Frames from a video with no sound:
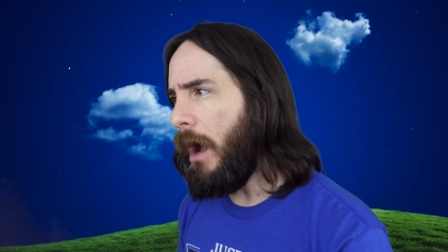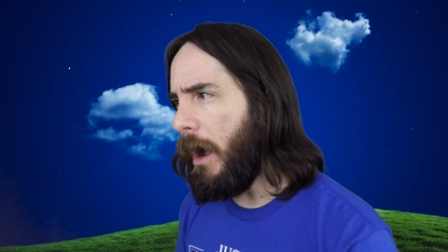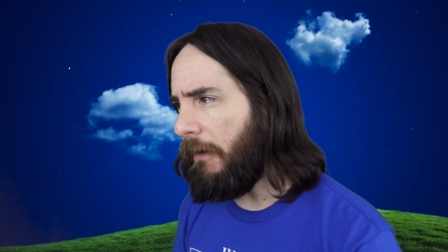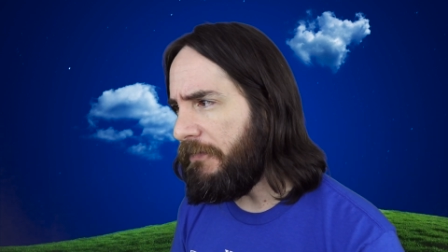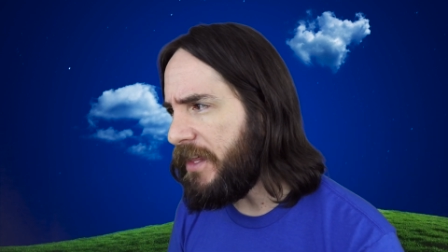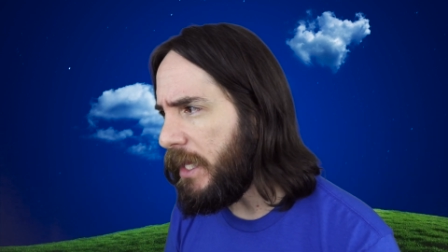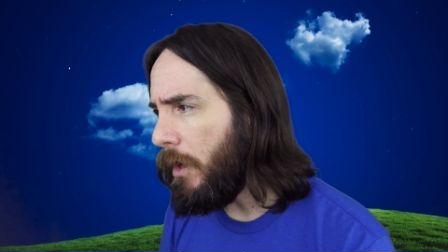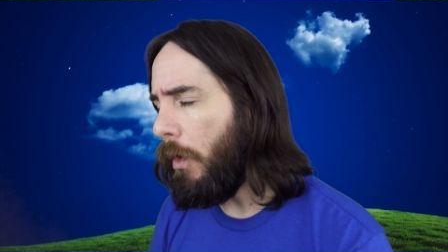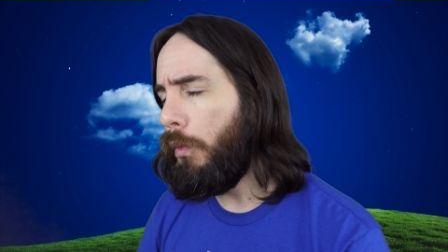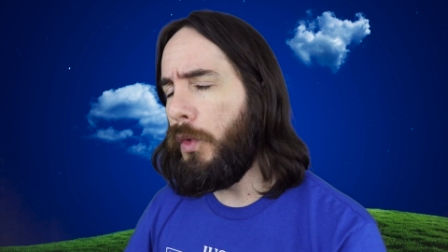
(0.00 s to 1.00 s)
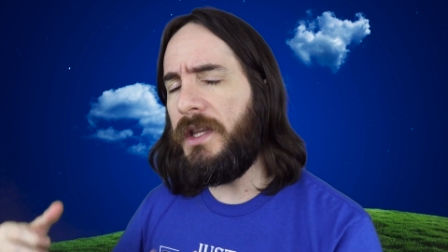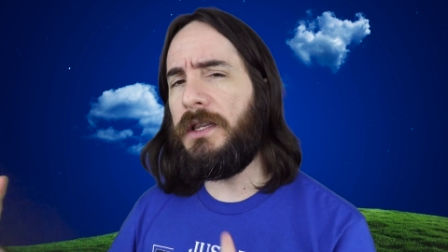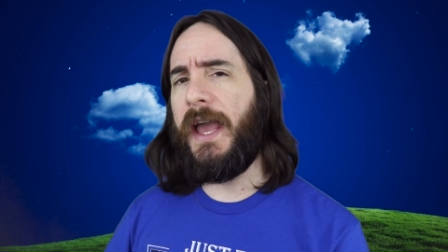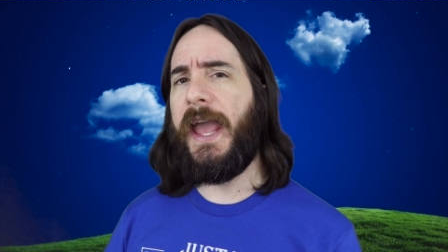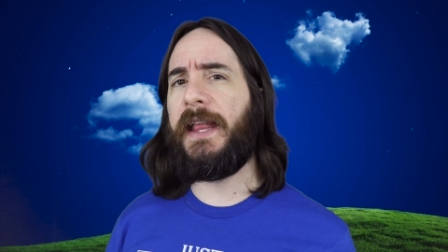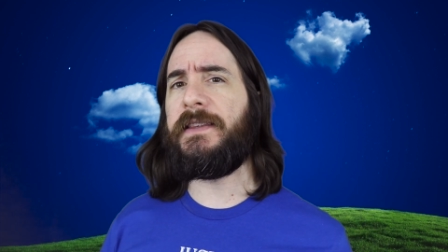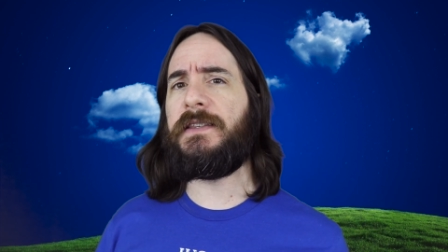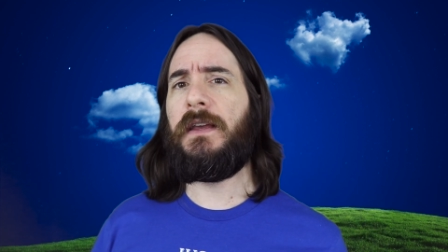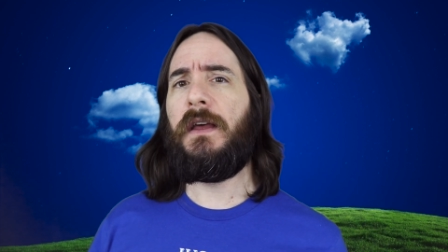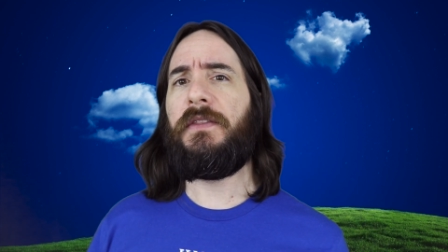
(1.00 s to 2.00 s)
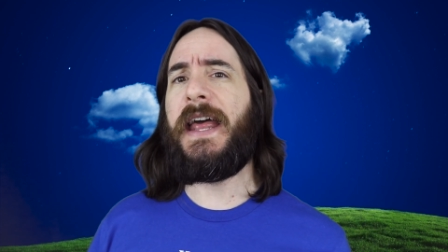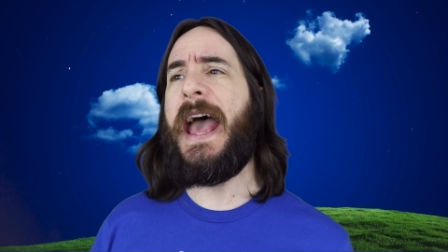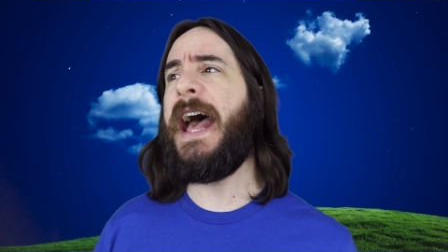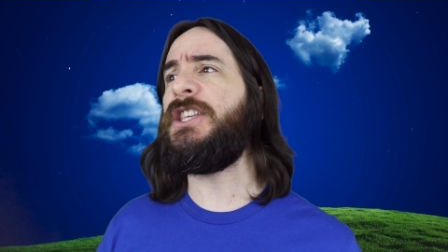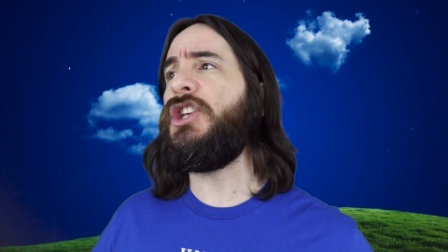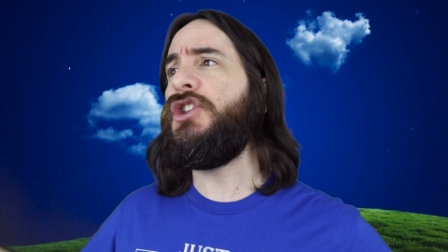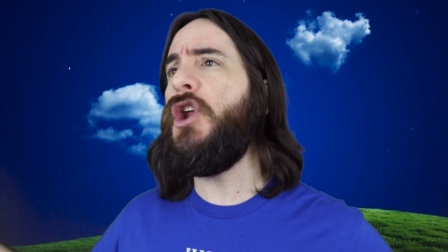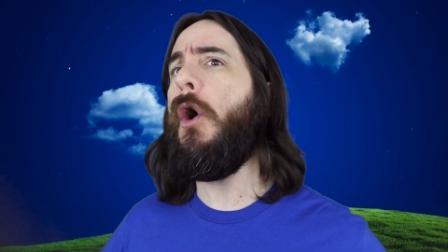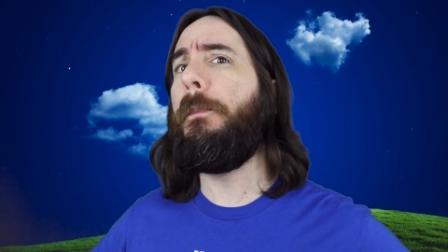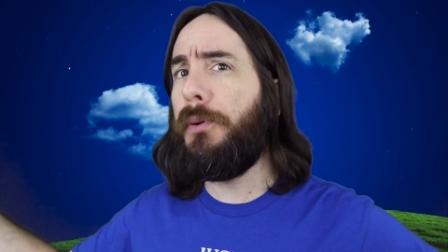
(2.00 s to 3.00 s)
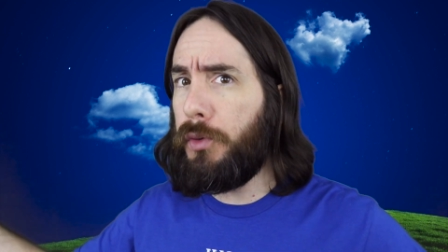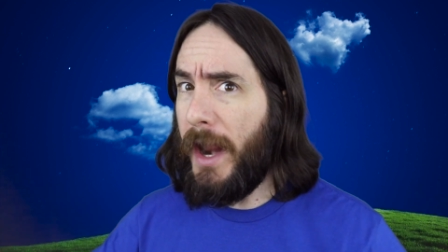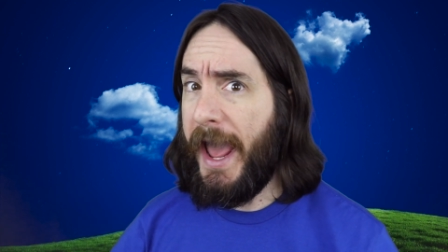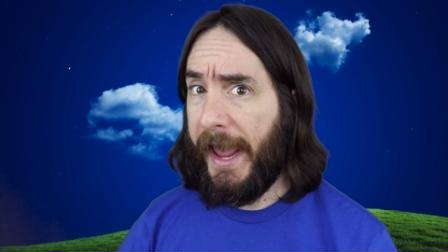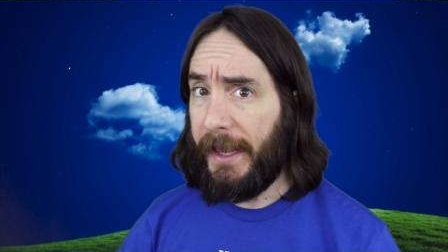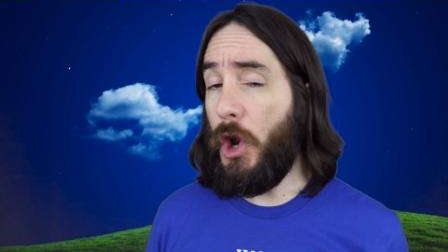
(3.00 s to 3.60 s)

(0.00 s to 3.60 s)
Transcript: of the woodlands that has no prey.